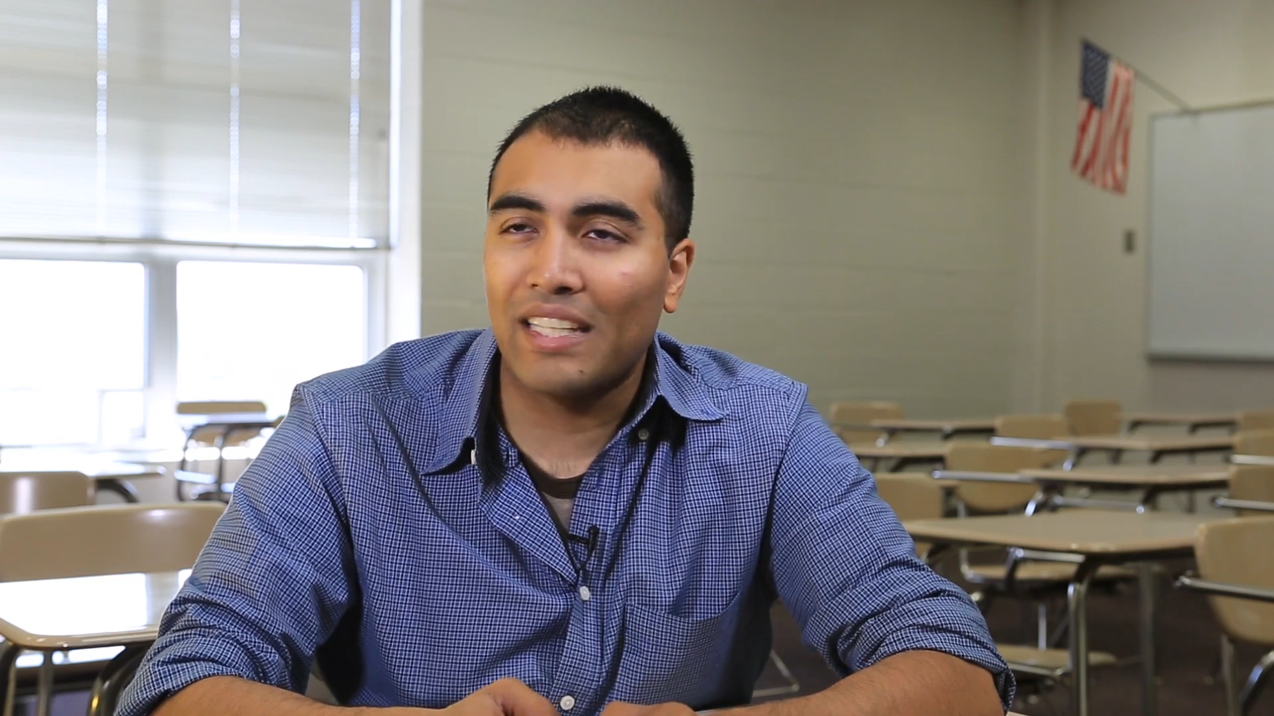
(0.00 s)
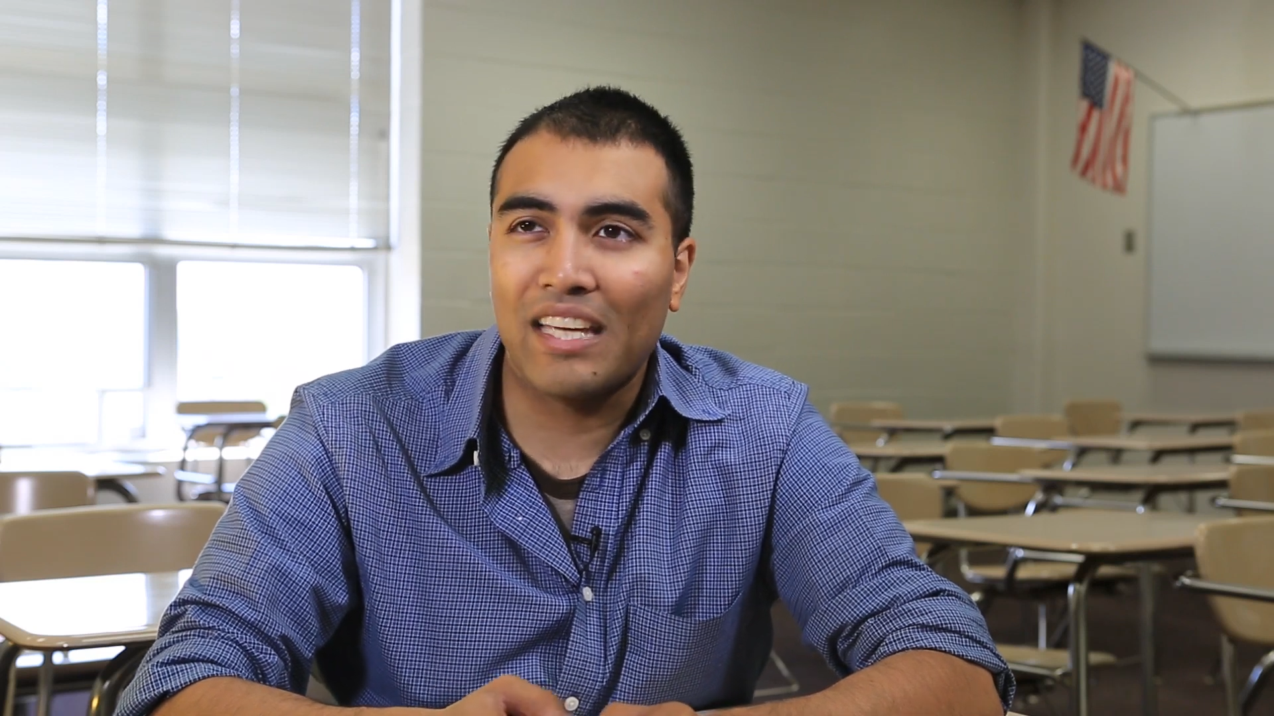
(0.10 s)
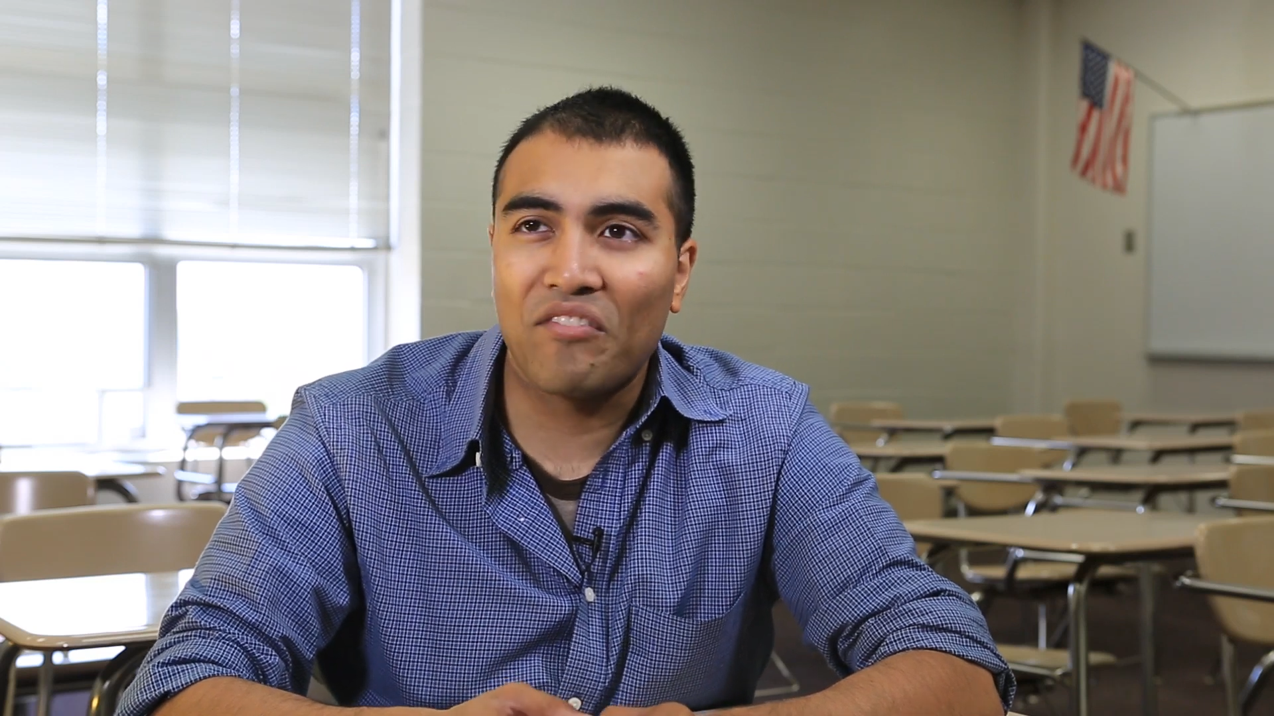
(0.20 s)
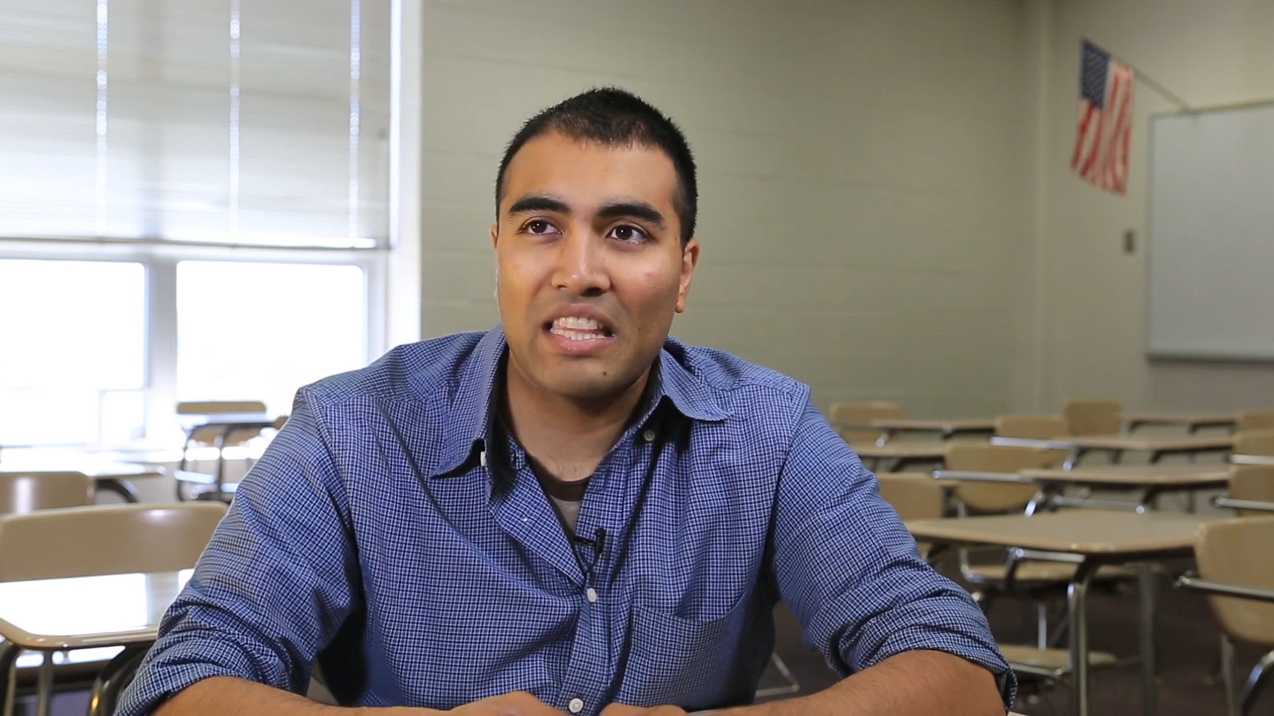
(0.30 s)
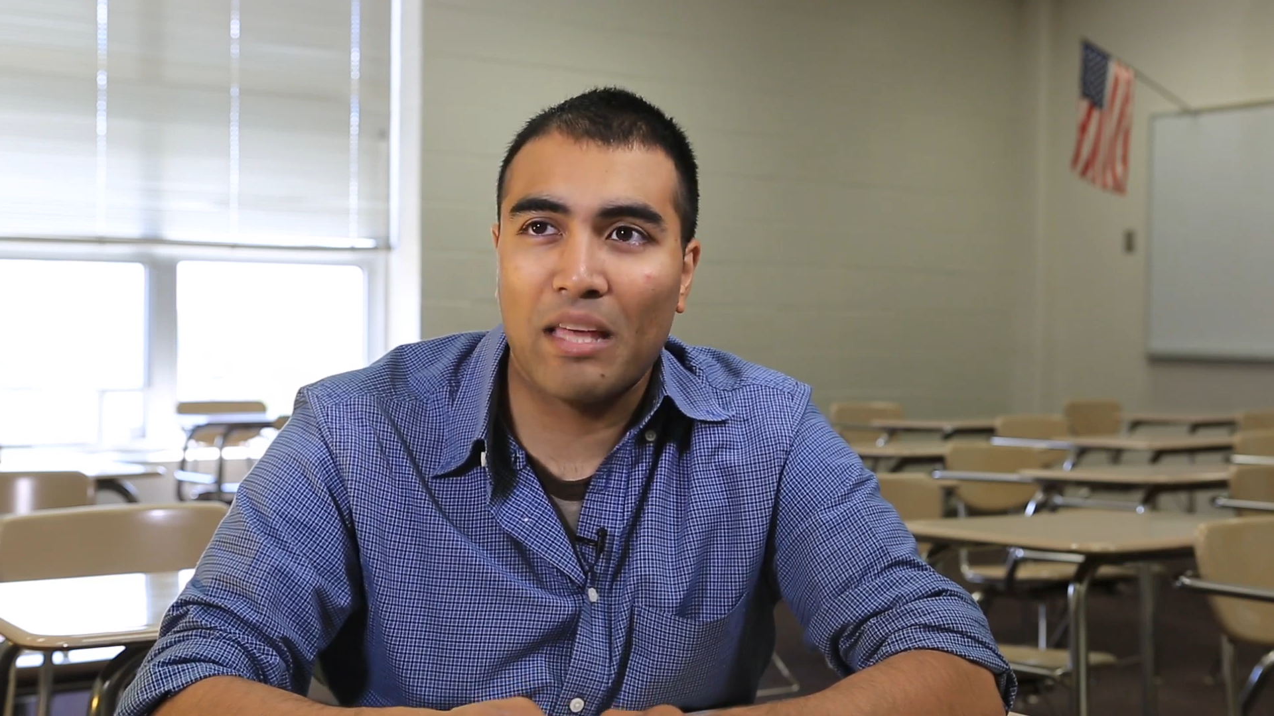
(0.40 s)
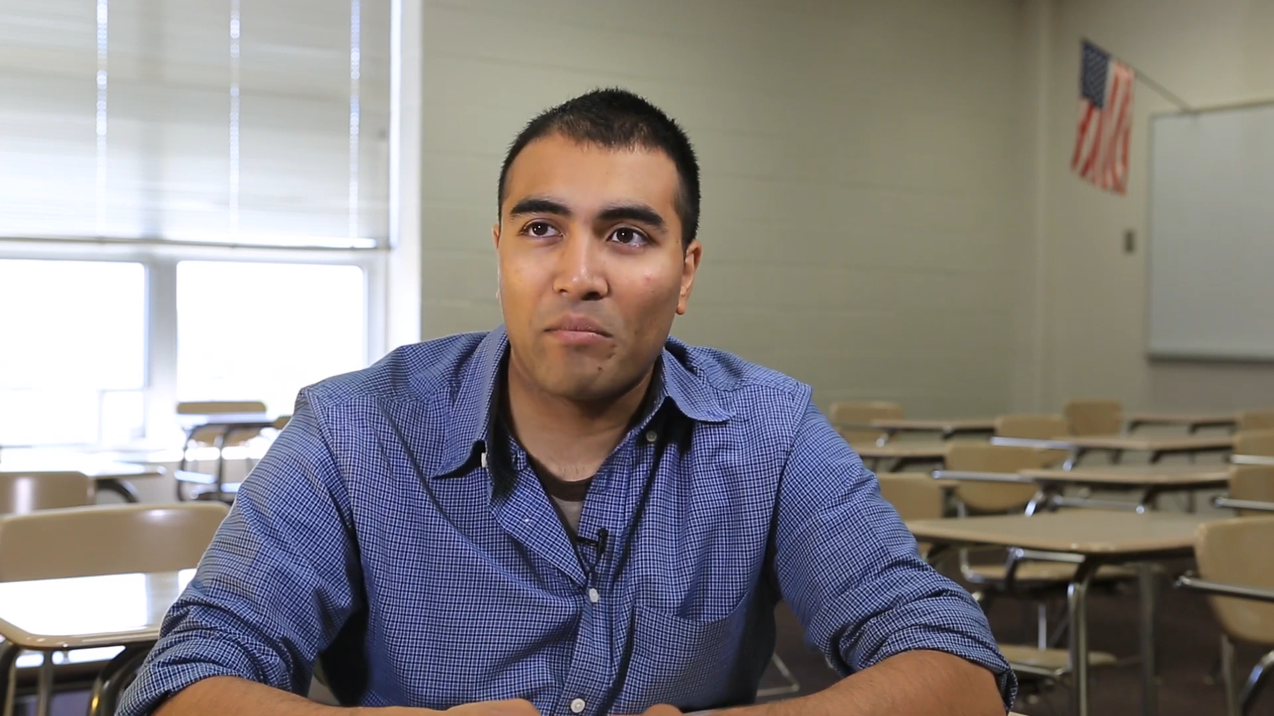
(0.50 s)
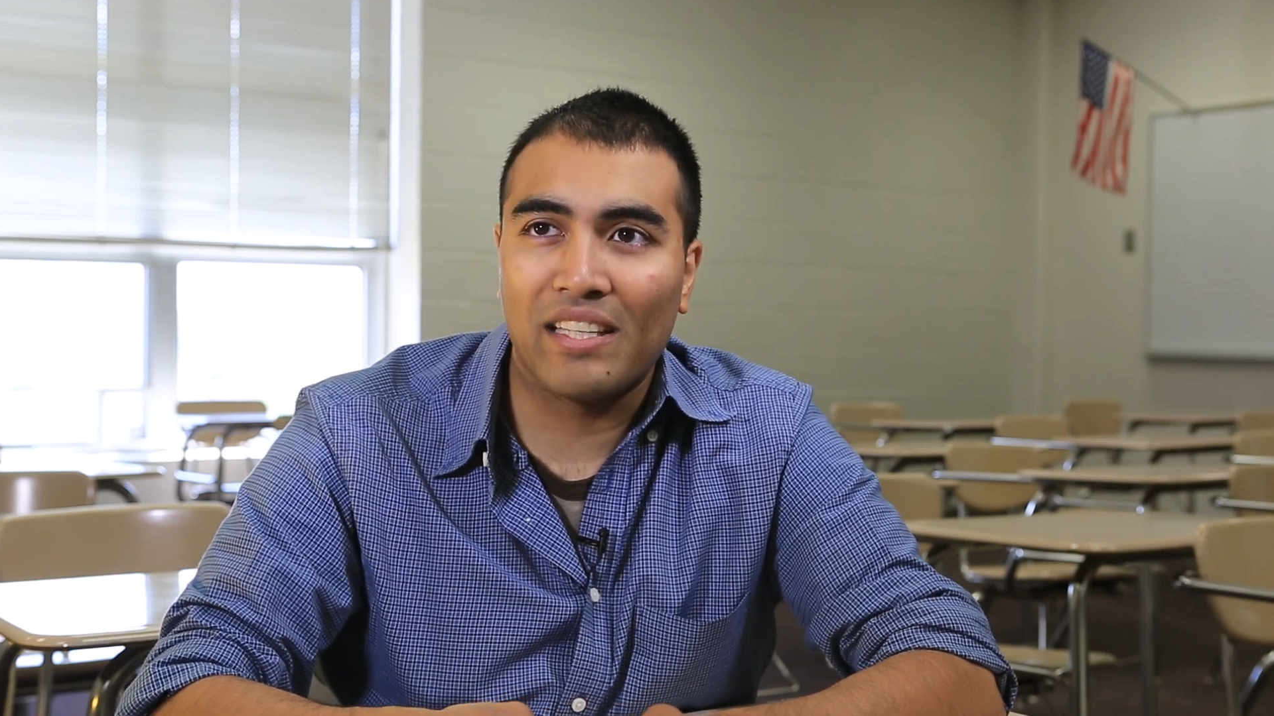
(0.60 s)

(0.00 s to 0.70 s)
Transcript: giving them